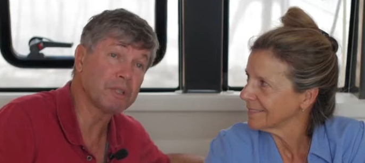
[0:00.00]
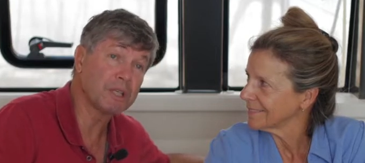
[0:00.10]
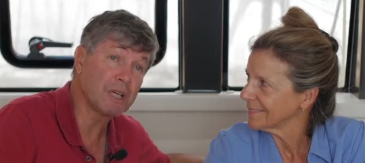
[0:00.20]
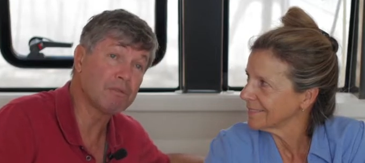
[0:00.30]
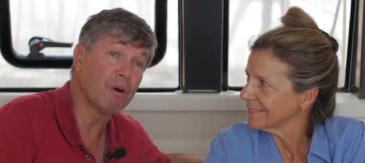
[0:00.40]
Speaker 1: they
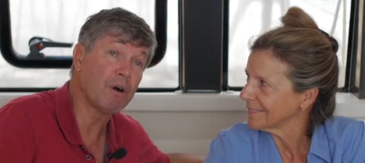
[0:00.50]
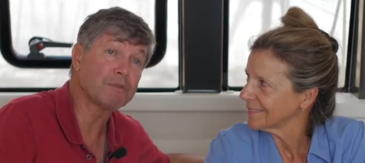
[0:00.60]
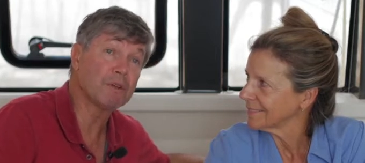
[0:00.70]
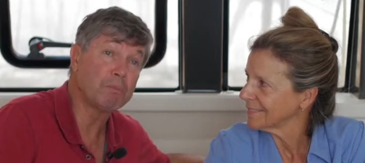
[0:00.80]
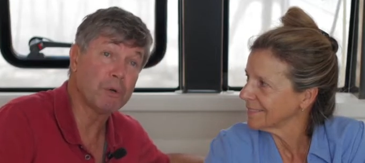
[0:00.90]
give after
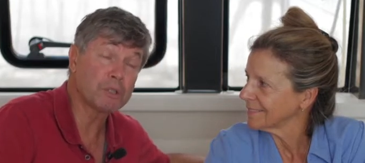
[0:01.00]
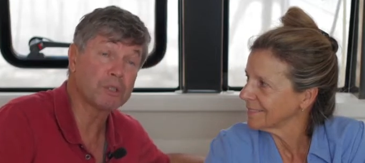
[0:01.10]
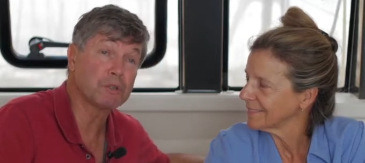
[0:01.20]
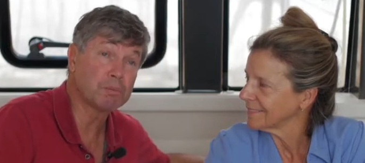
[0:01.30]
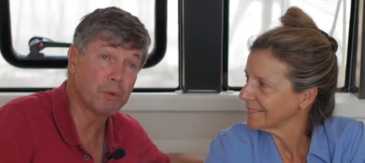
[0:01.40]
a person
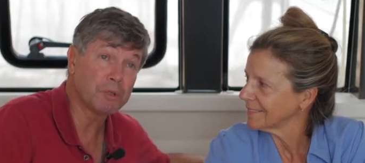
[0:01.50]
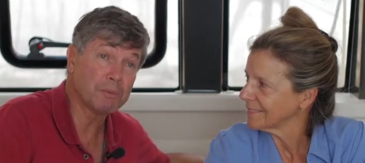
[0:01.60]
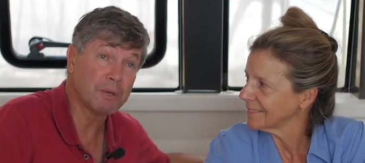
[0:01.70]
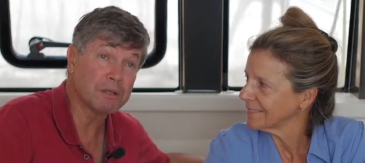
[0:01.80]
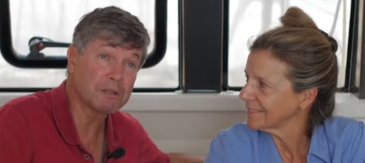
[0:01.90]
has bought the
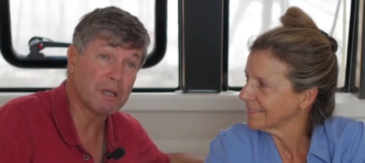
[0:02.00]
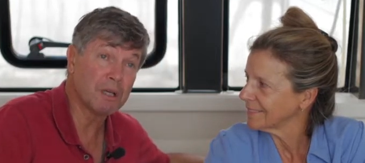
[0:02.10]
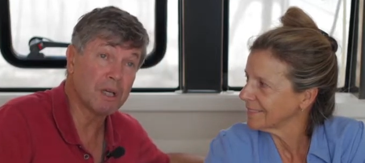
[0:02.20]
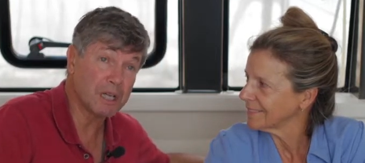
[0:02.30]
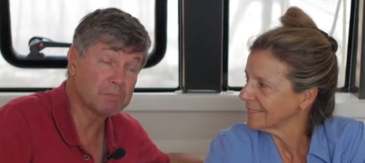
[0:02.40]
boat
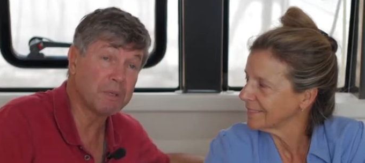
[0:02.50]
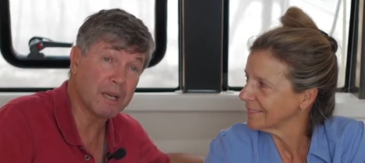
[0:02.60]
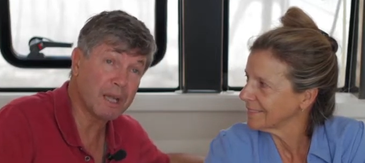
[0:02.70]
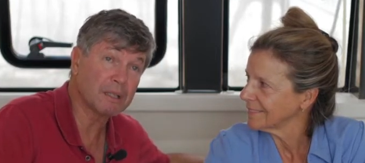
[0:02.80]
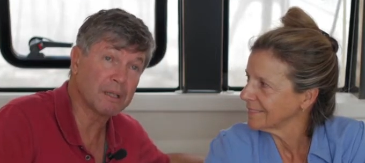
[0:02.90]
has been
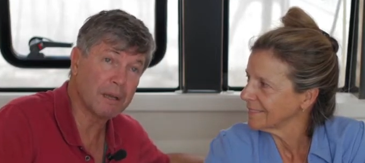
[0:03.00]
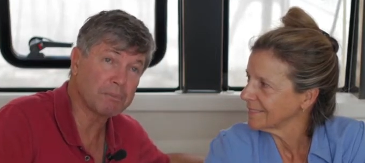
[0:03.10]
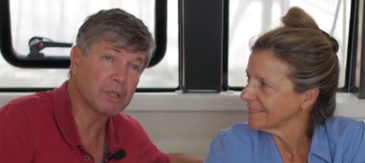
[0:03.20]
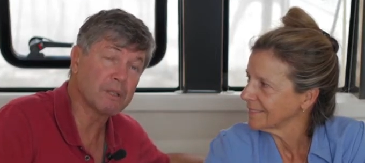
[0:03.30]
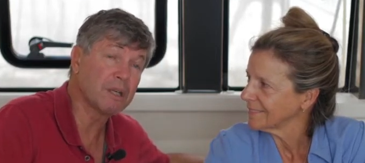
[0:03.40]
at-
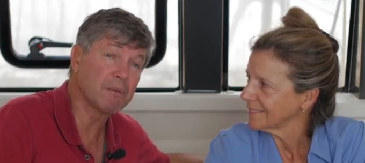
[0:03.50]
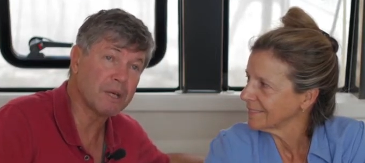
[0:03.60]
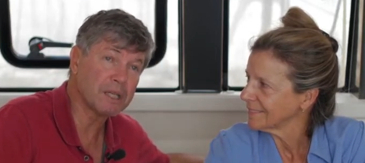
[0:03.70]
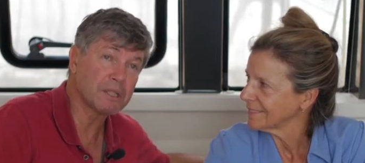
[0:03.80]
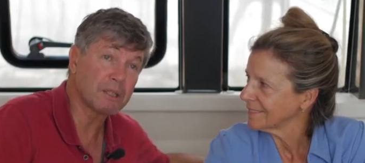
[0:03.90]
absolutely
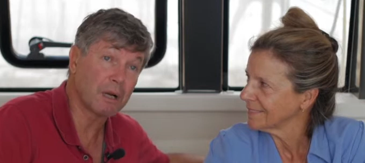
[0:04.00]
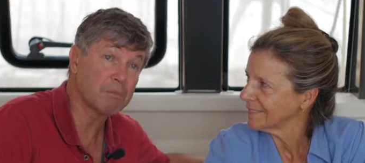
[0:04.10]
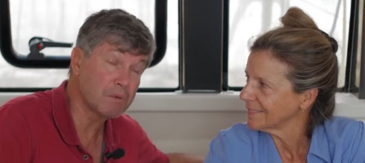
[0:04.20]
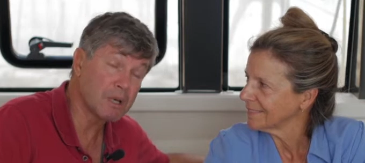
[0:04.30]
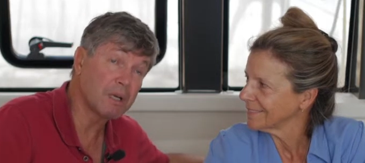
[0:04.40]
amazing. I'm
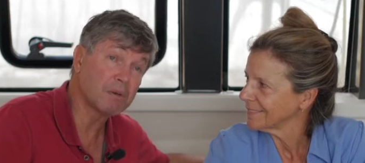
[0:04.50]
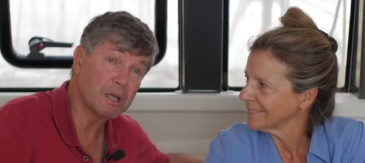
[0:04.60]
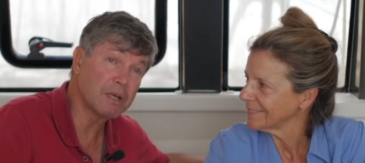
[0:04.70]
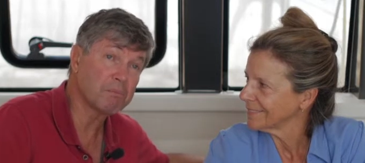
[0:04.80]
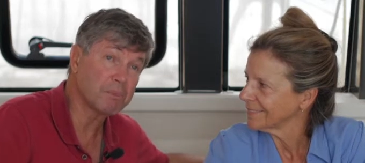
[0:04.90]
really
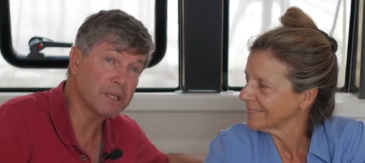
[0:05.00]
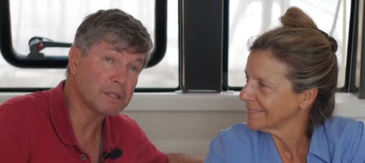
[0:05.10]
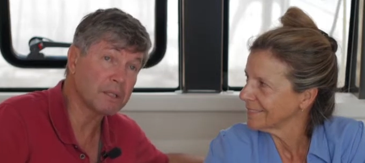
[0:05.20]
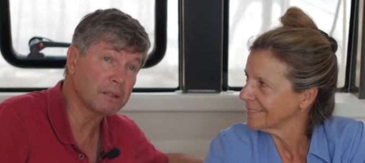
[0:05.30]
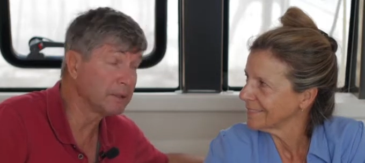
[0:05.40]
really impressed.
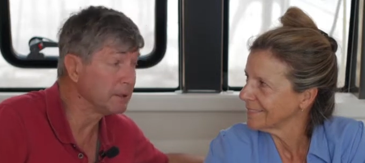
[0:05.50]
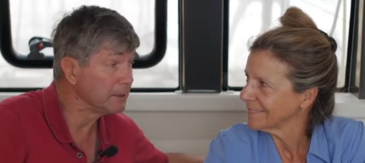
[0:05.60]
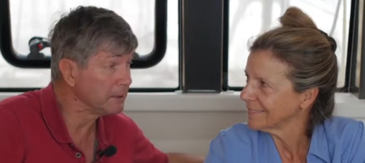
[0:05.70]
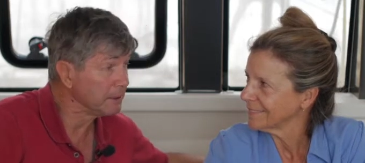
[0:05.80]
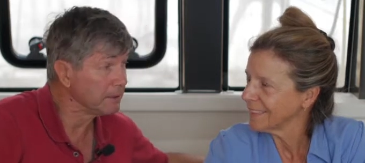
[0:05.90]

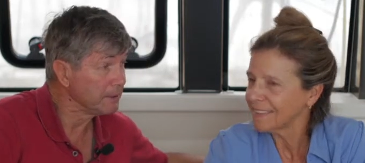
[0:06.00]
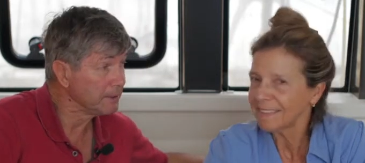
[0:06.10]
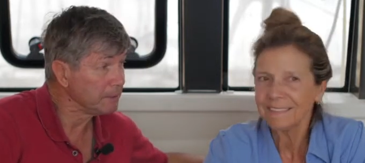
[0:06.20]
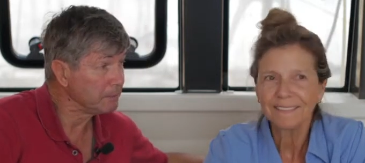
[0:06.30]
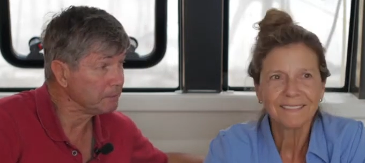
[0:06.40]
Speaker 2: Yeah,
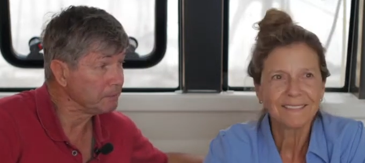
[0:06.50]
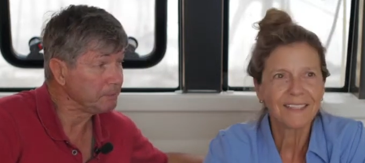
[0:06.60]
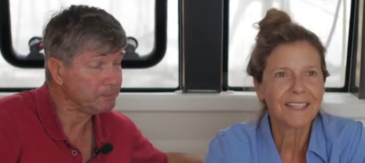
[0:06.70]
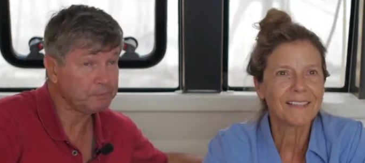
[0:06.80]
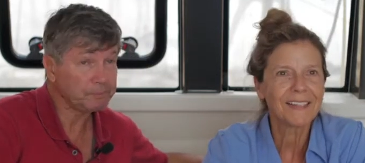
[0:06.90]

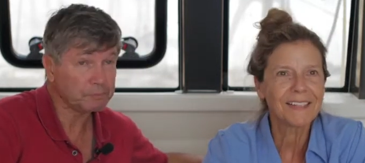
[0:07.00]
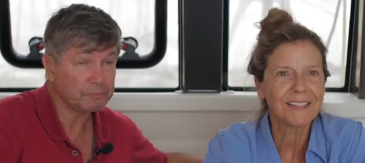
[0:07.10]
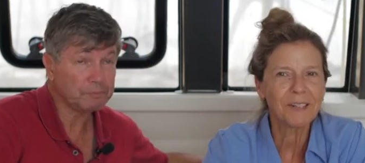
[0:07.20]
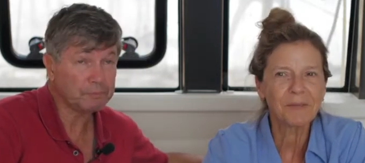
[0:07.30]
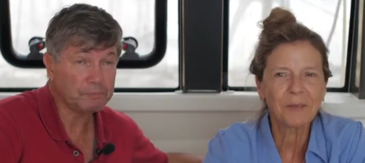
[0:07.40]
that last
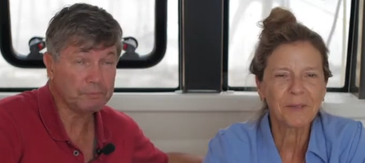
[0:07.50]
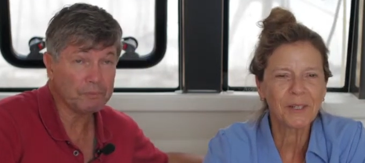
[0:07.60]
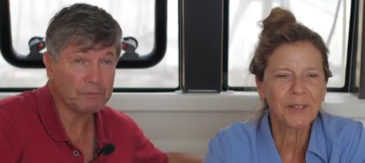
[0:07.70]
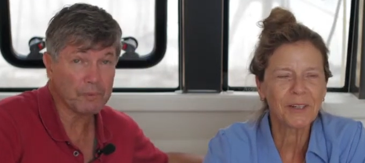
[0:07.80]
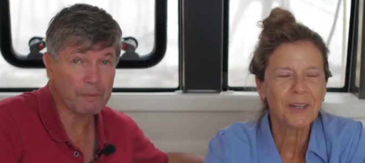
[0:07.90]
time we were
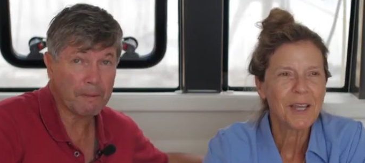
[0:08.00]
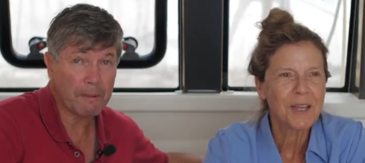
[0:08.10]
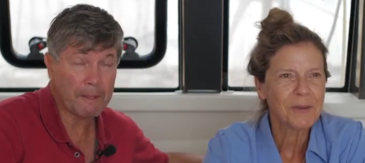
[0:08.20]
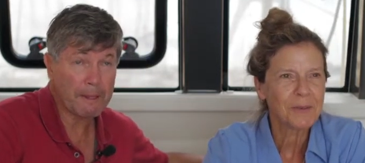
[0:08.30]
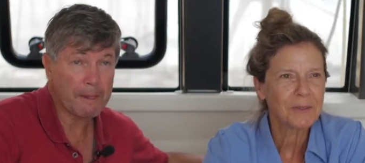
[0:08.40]
here,
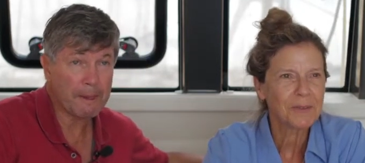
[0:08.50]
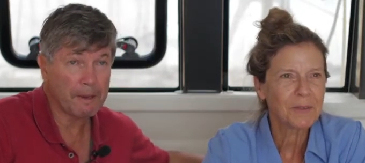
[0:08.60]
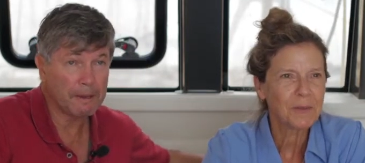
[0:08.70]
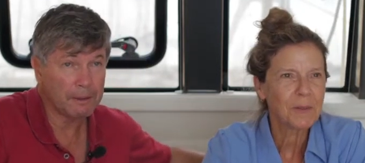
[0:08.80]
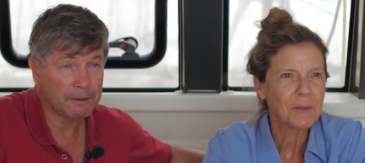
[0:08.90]
one of
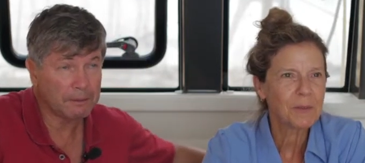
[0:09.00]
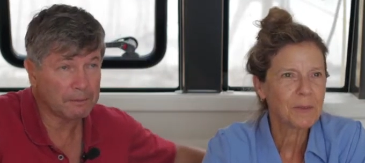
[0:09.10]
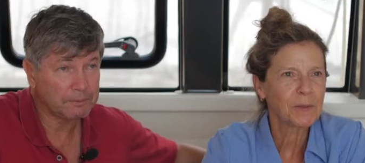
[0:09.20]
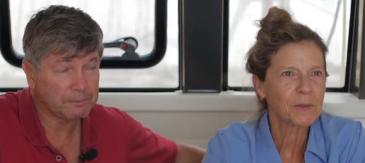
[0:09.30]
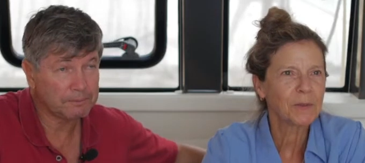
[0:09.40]
the
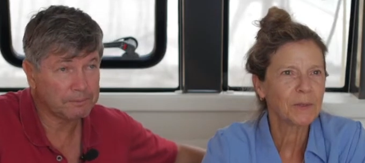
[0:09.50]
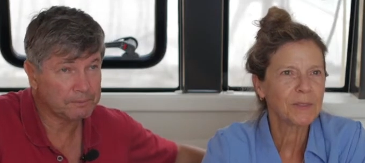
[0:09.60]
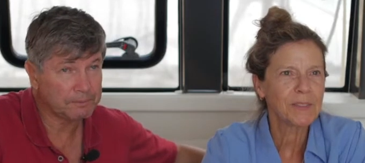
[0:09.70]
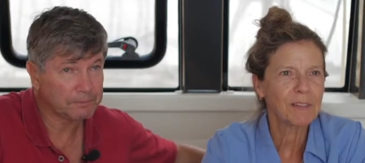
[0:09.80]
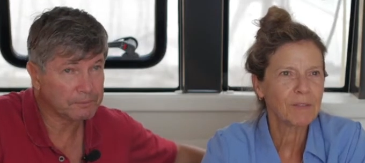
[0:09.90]
people who
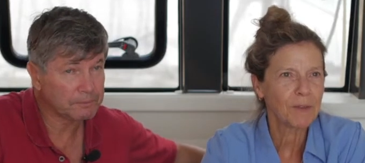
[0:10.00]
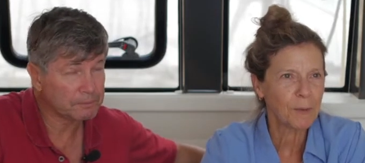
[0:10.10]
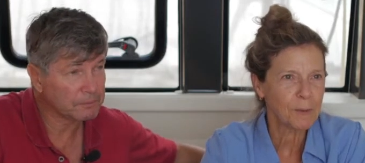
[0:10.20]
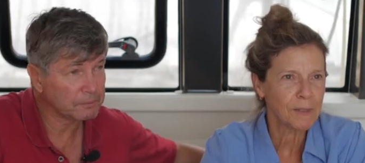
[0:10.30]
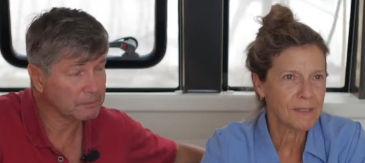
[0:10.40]
works in the
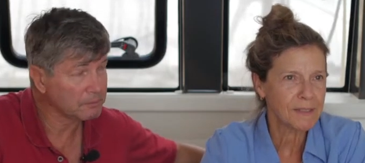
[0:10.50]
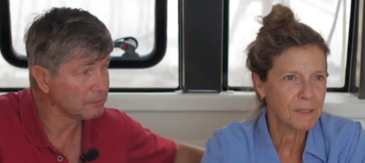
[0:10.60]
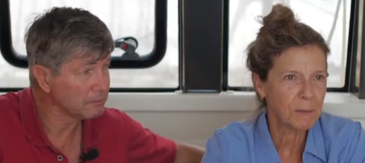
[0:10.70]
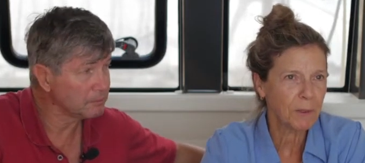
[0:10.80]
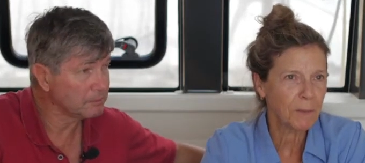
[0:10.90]
fiberglass
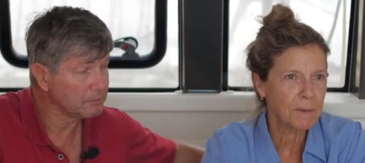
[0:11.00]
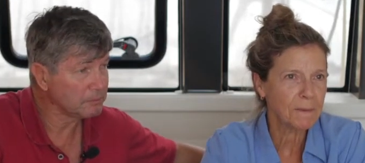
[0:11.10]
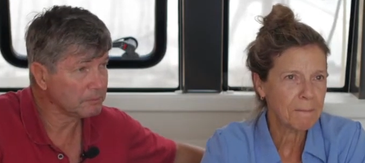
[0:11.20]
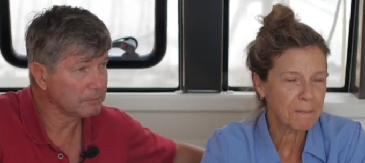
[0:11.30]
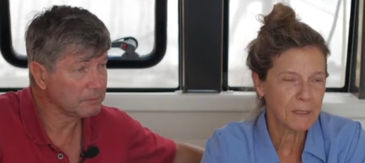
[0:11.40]
department,
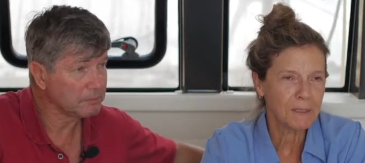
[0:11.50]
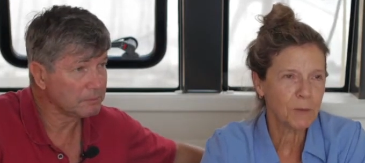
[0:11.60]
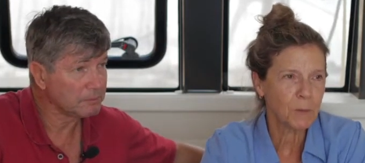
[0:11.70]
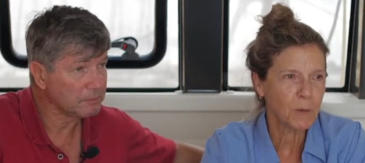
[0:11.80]
a young